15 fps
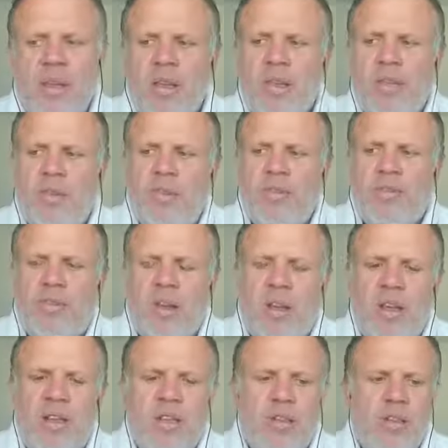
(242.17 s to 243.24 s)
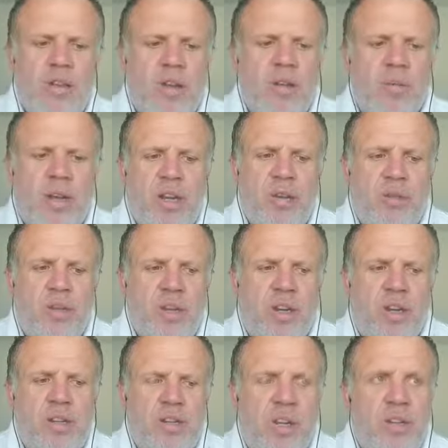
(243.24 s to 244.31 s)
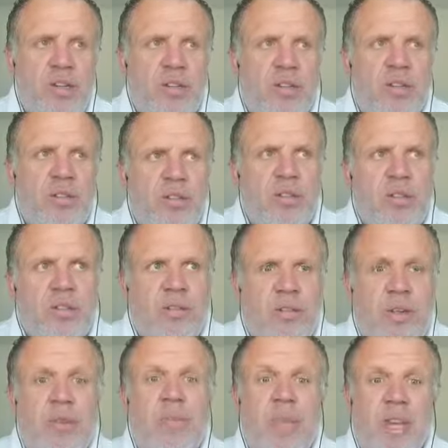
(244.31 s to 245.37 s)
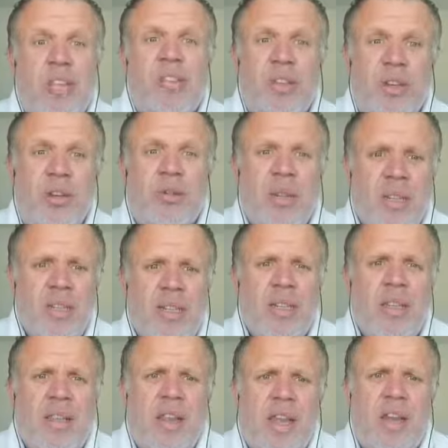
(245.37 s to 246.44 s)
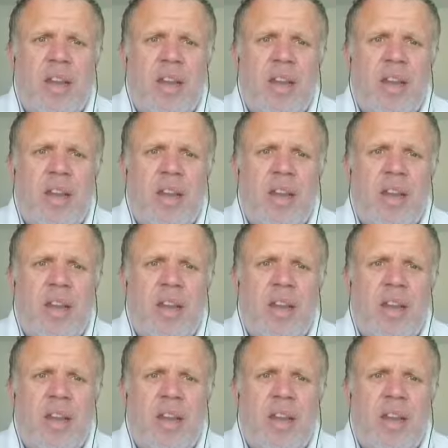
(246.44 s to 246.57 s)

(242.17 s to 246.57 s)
You will find so many organizations do Me Too. They